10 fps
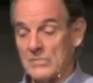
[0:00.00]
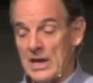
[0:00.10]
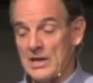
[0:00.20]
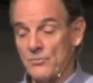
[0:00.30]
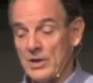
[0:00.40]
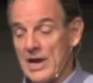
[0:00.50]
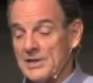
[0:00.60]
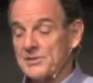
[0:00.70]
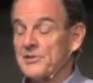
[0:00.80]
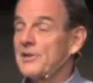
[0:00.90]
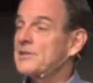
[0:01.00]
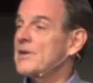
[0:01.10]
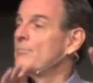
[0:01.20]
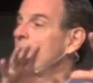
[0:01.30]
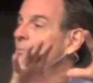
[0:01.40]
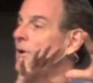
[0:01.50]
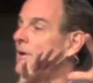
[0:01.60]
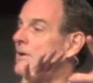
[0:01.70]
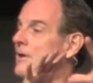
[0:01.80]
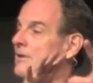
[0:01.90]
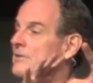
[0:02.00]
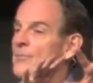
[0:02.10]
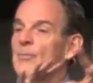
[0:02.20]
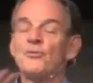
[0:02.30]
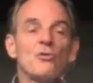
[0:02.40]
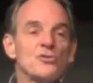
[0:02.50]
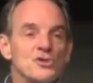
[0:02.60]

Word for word: and we actually think some people, some people don't